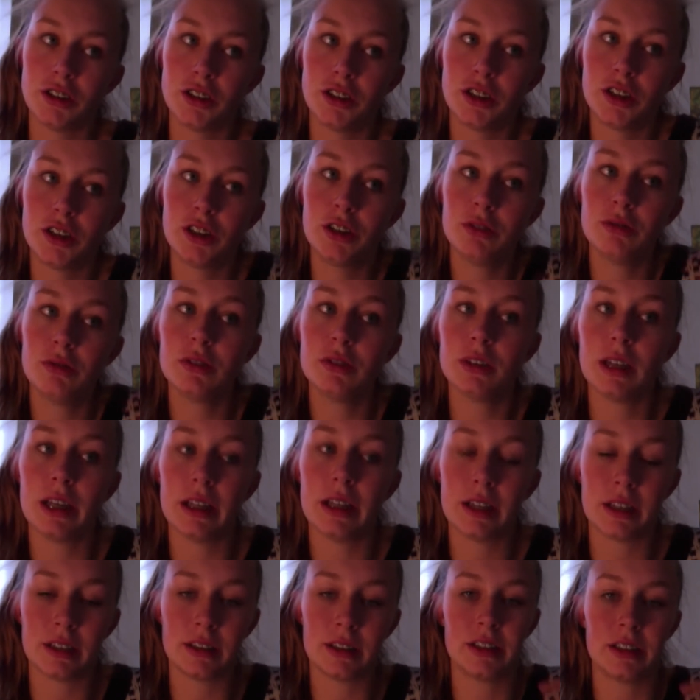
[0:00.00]
to
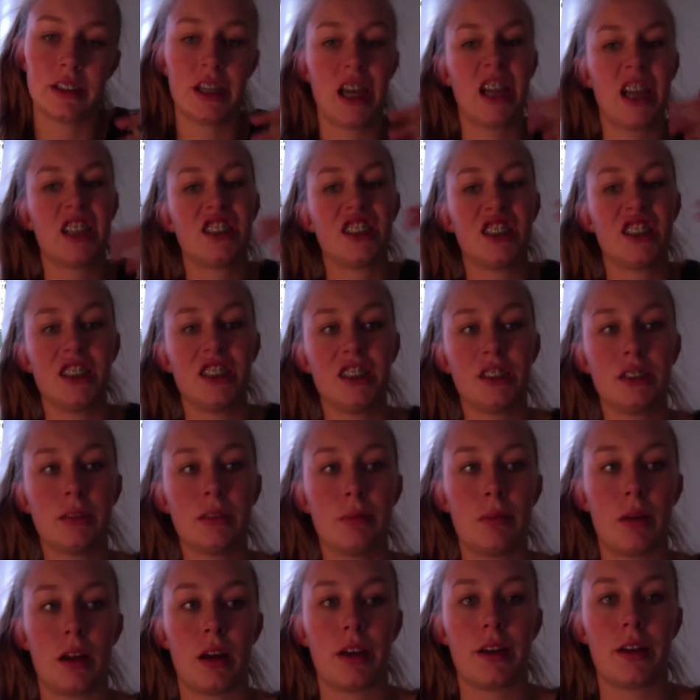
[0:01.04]
the action in the
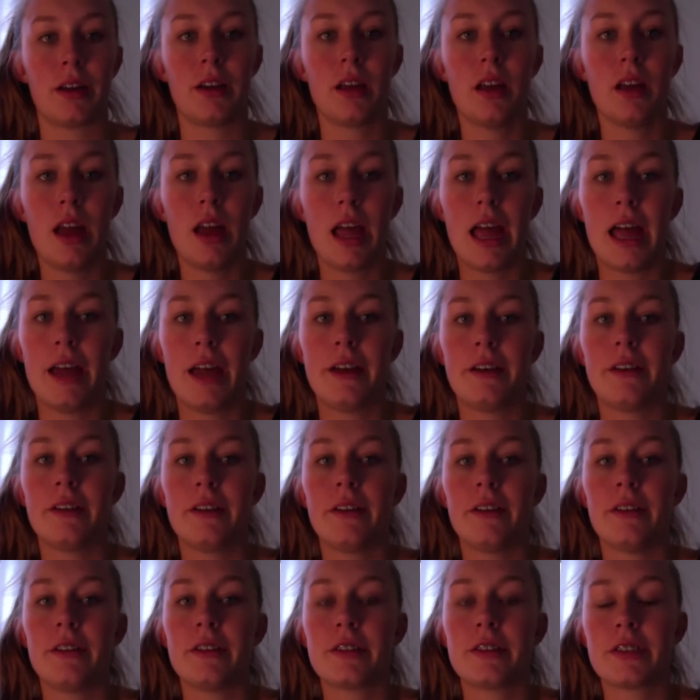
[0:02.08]
plot. And
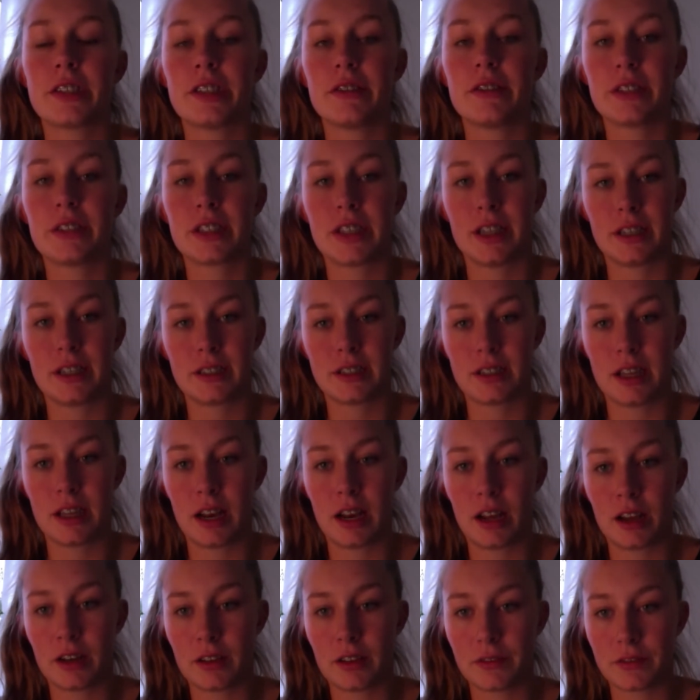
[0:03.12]
the series has a
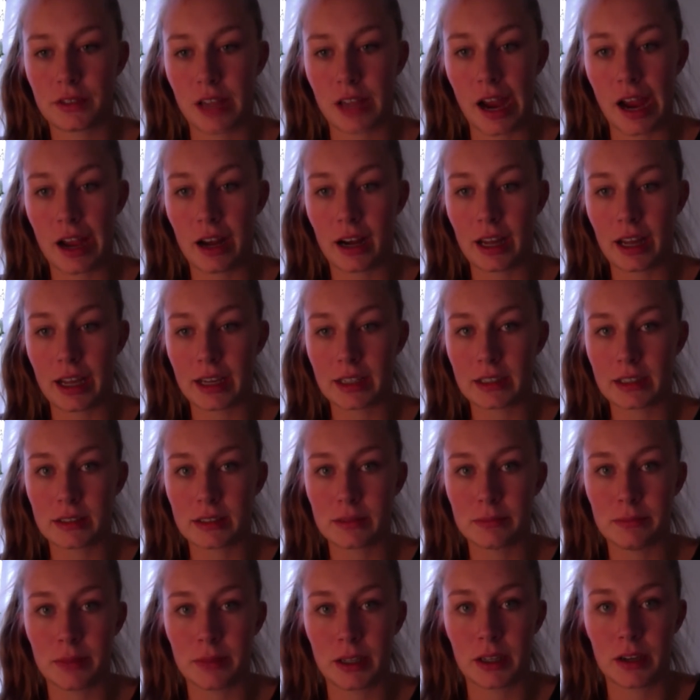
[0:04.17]
lot of
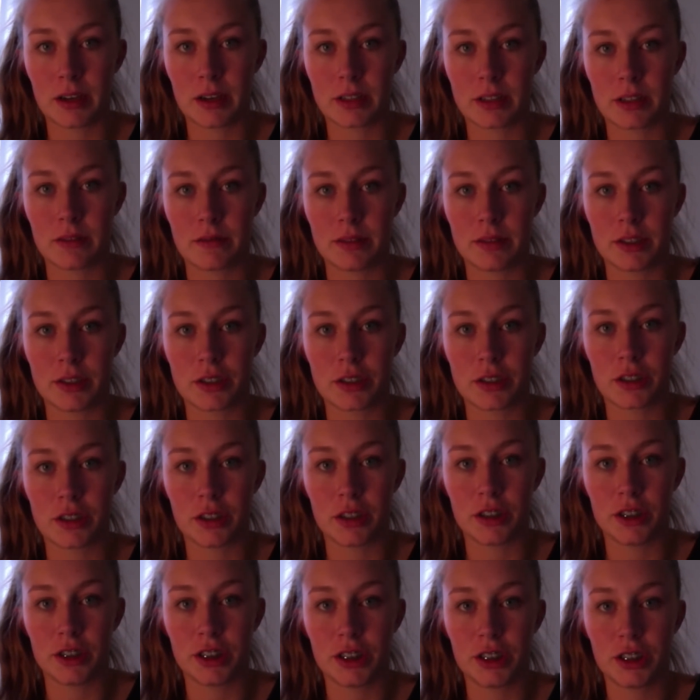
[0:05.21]
dialects because of the
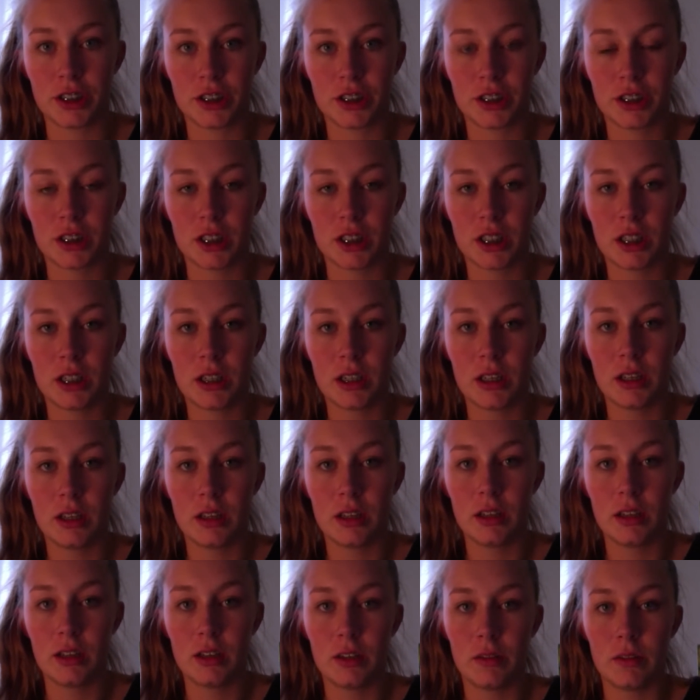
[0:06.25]
Scottish
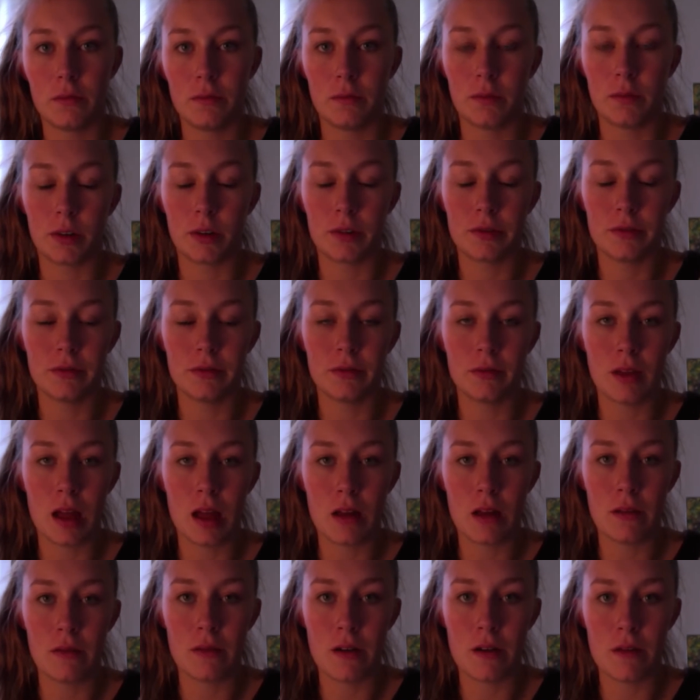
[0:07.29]

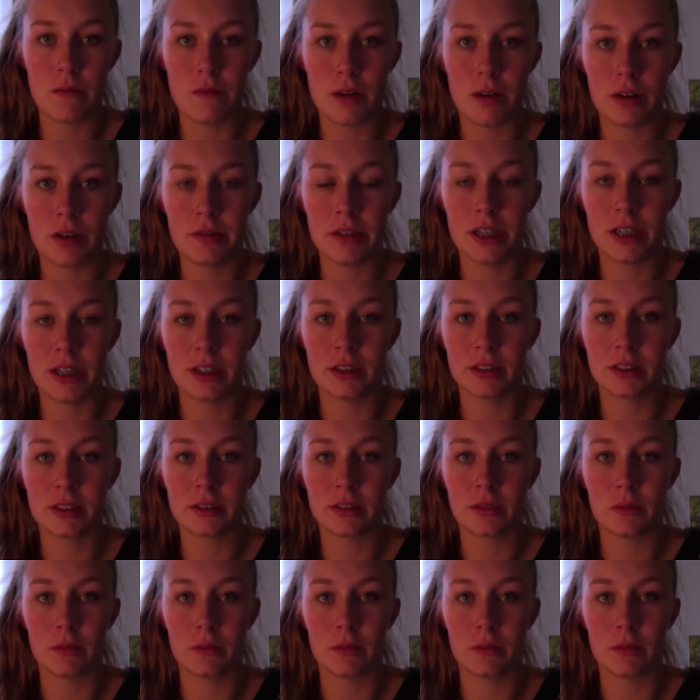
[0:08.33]
warriors.